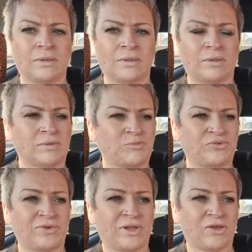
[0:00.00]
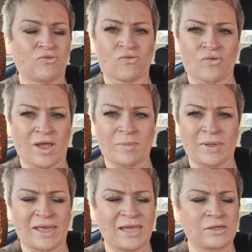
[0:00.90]
That was pretty crap.
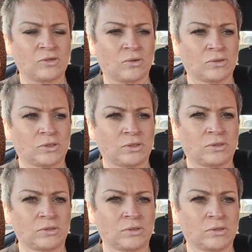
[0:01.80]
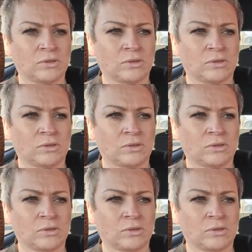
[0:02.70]
I hate doctors.